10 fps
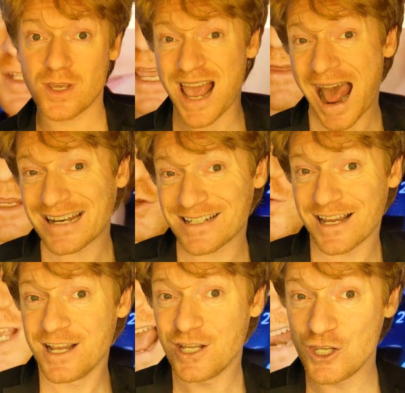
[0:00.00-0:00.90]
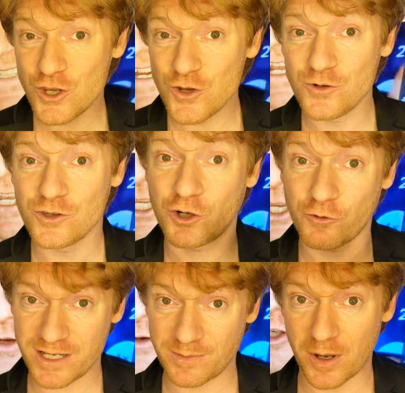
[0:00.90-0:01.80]
can't use
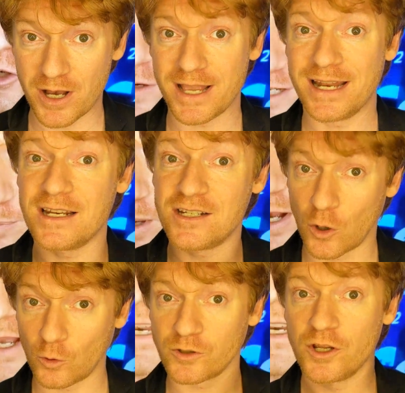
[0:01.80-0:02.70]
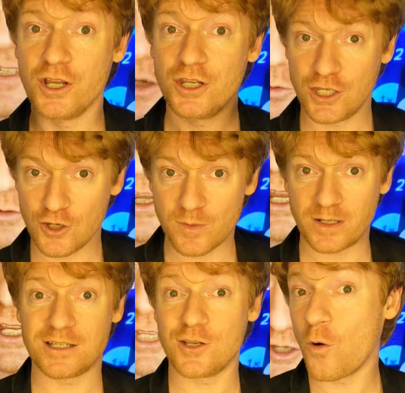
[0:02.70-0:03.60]
CRISPR in adult
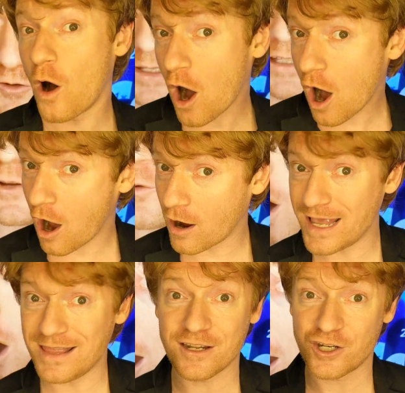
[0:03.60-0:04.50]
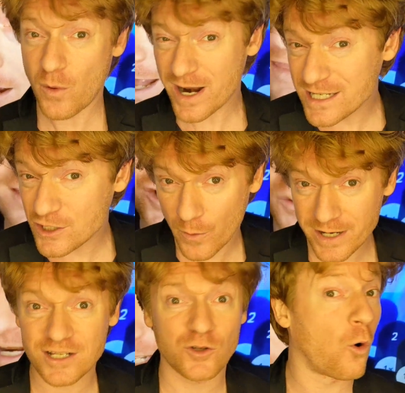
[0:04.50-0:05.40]
humans. You are in the
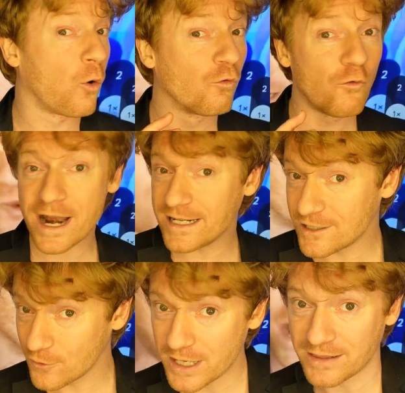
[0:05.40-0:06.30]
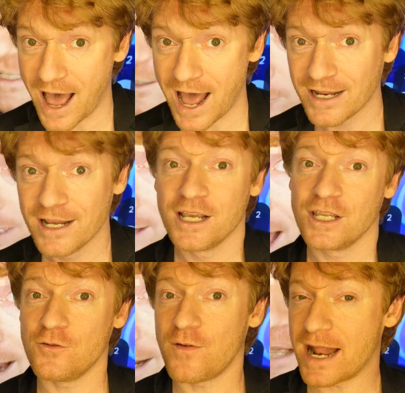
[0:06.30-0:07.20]
2020s already doing that.
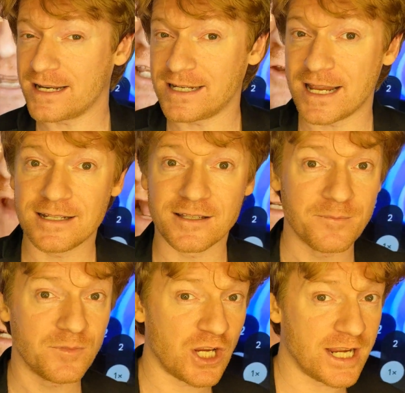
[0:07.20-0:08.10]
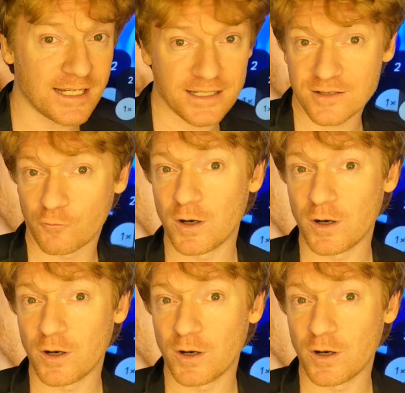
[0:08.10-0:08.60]
You've edited some genes